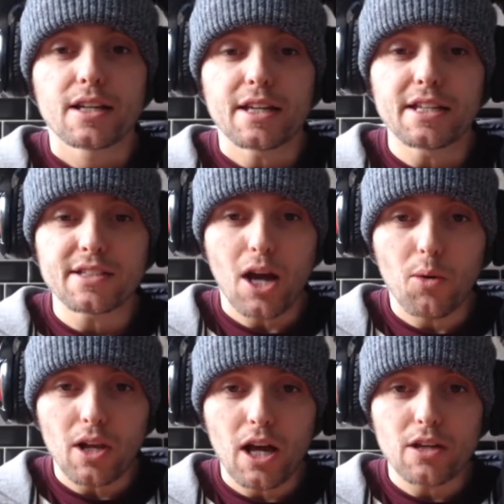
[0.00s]
it's
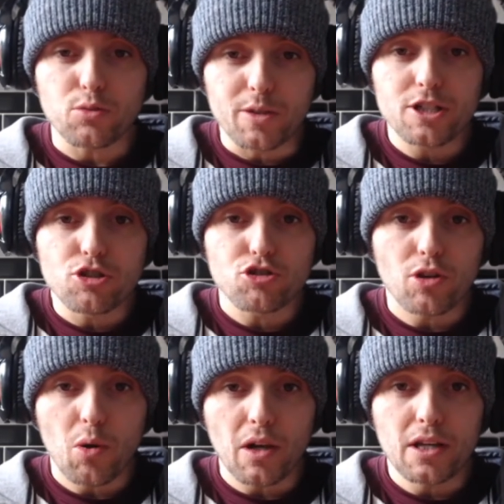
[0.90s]
our lives, we
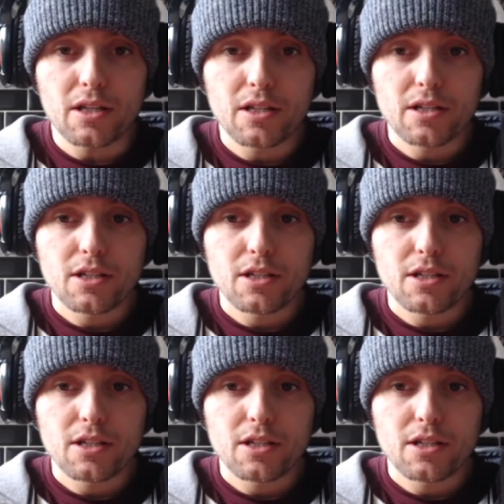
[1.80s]
control it.